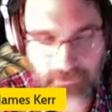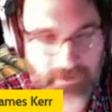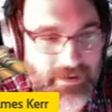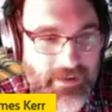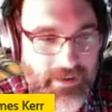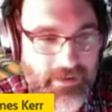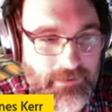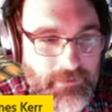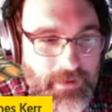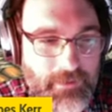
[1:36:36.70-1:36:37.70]
uh
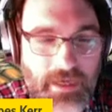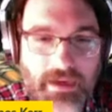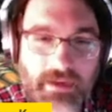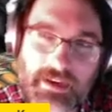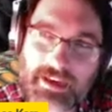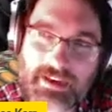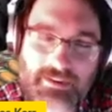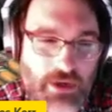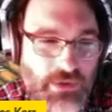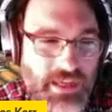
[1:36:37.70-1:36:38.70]
my my I I don't
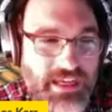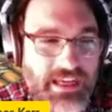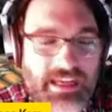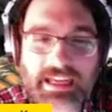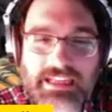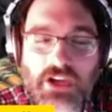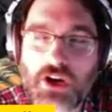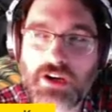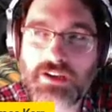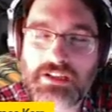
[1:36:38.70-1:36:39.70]
know. Like it's
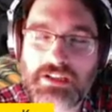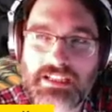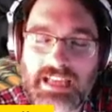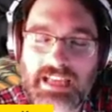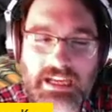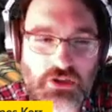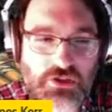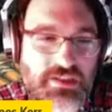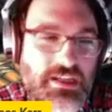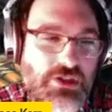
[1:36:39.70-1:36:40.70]
hard not to like Under
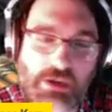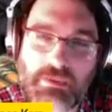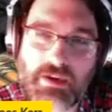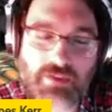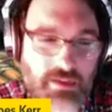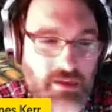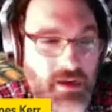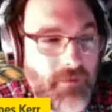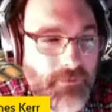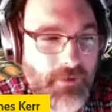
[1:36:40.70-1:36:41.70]
Siege and Above the Law,
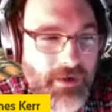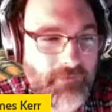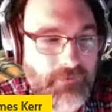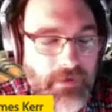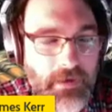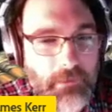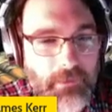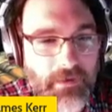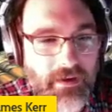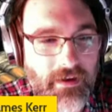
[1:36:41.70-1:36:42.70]
right?
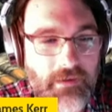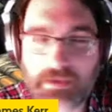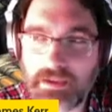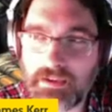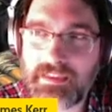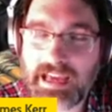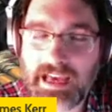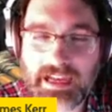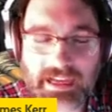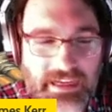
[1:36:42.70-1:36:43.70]
But uh, beyond that,
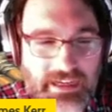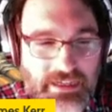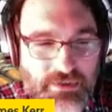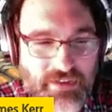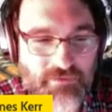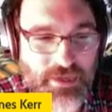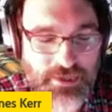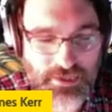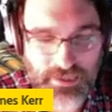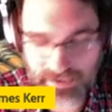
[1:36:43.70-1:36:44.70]
I, I, don't have much
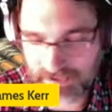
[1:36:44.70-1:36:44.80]
uh,